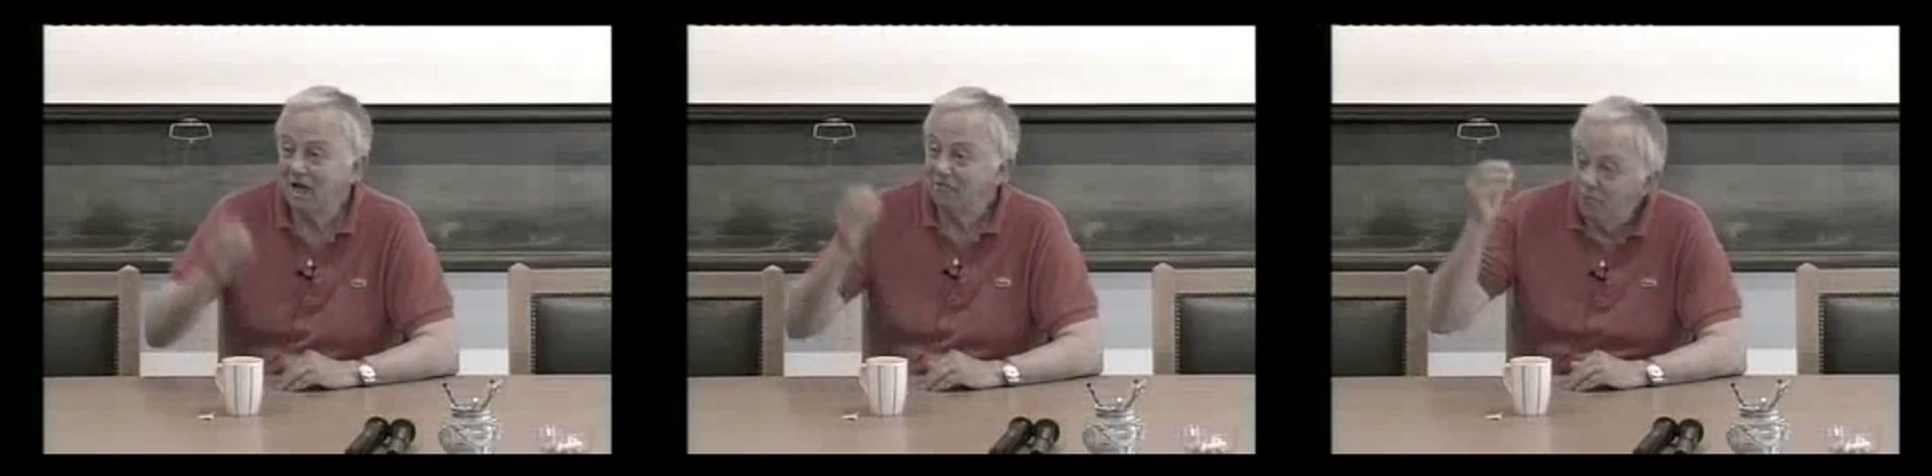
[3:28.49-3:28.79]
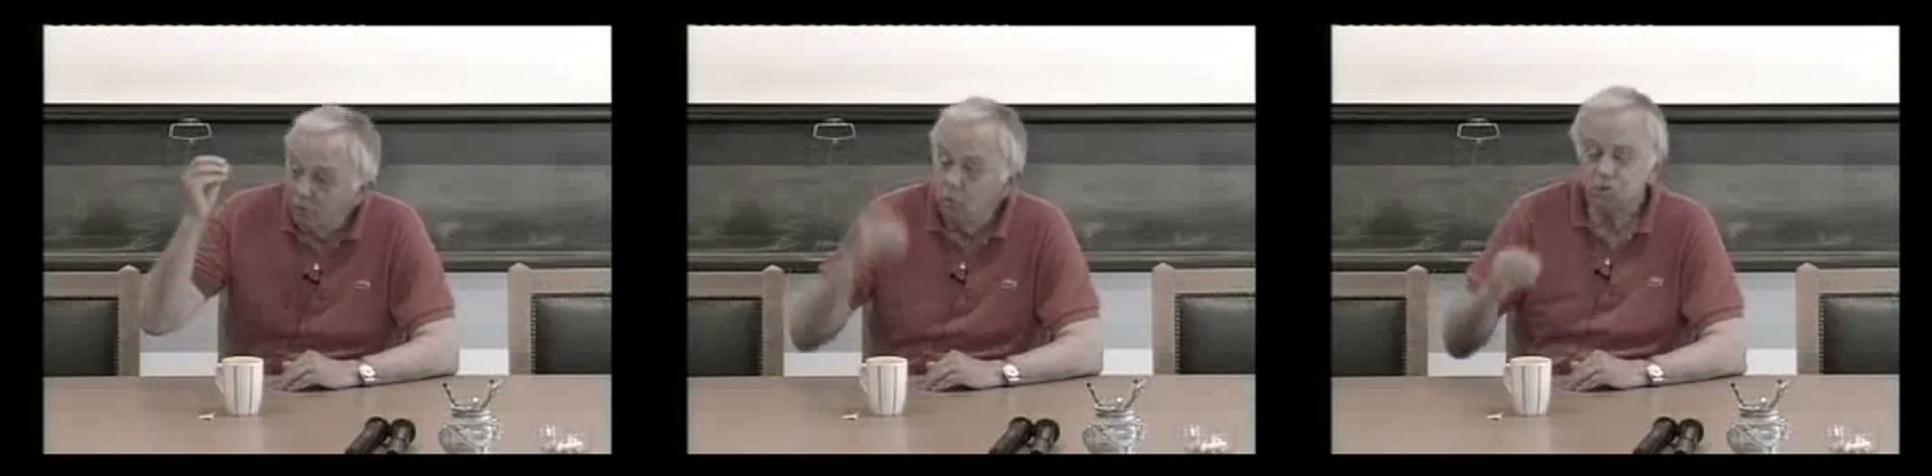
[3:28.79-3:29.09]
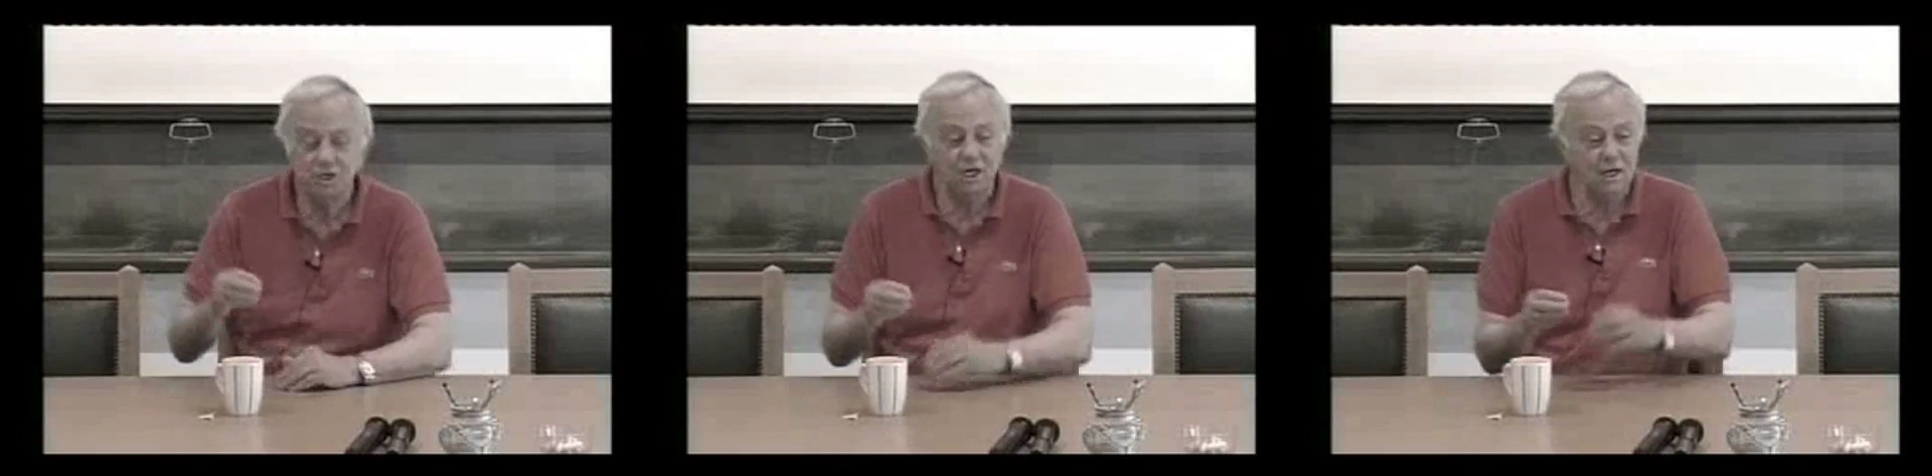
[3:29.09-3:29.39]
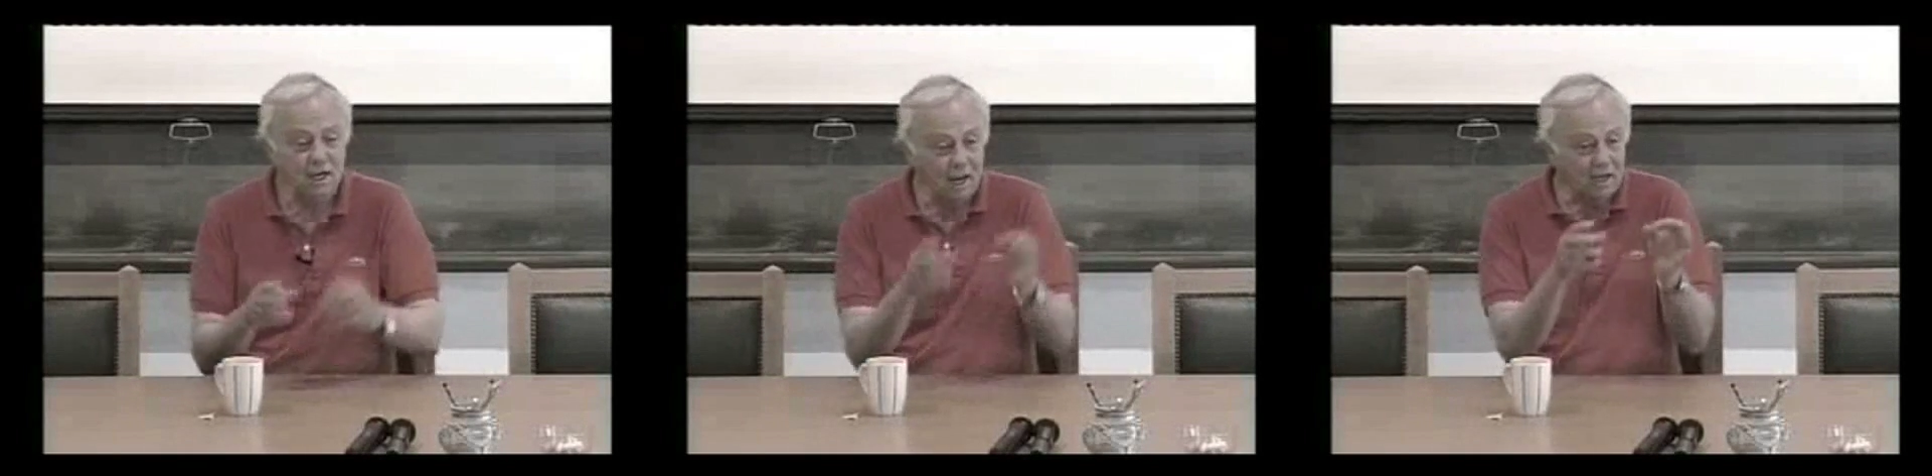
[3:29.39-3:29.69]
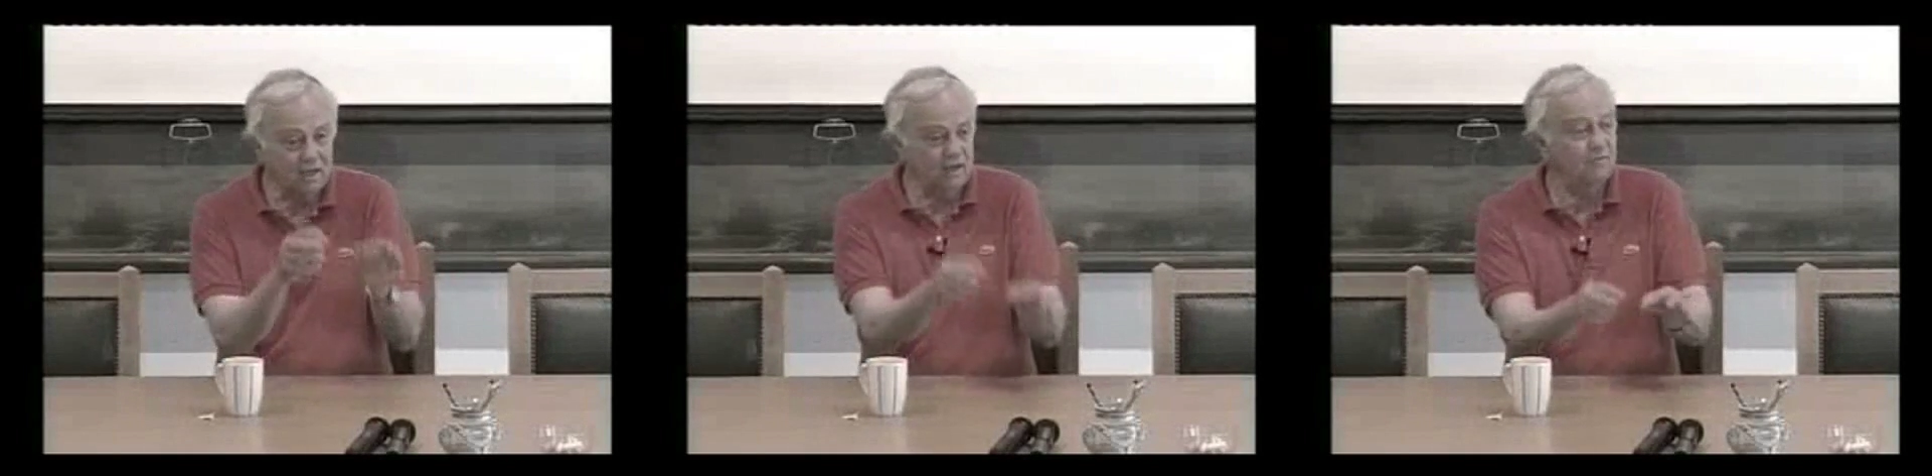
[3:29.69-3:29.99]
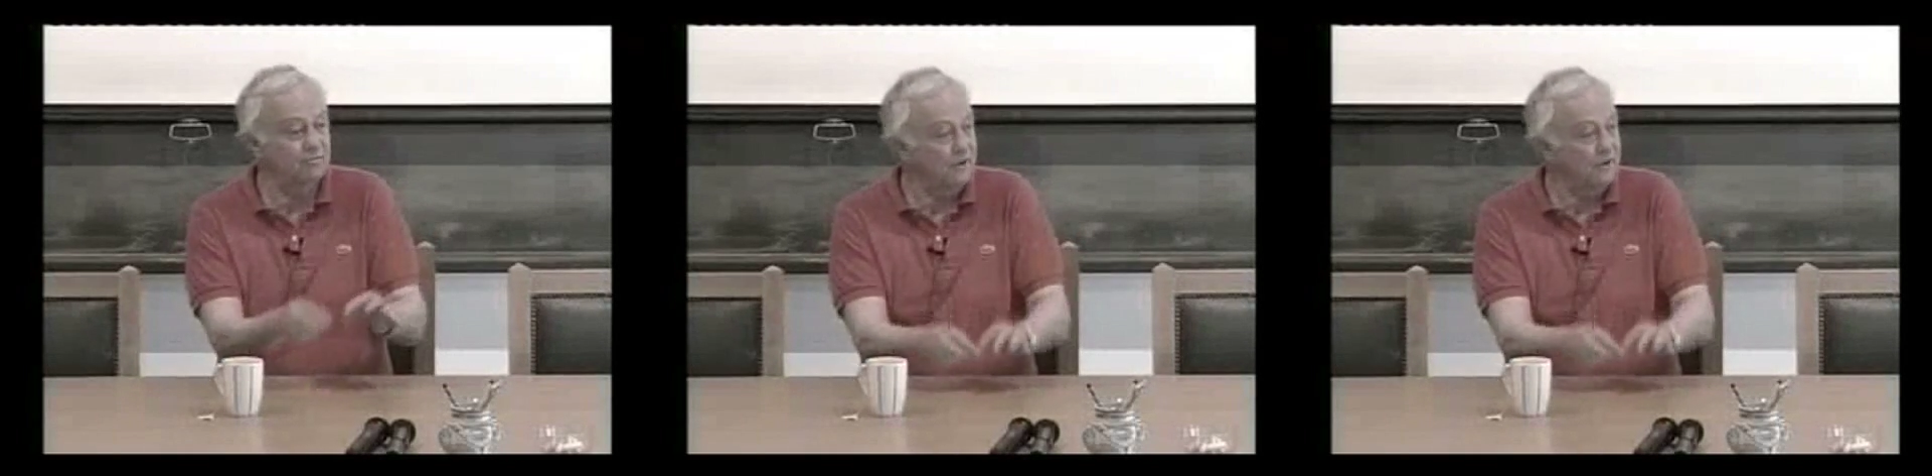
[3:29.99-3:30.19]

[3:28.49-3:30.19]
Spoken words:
fortunately I have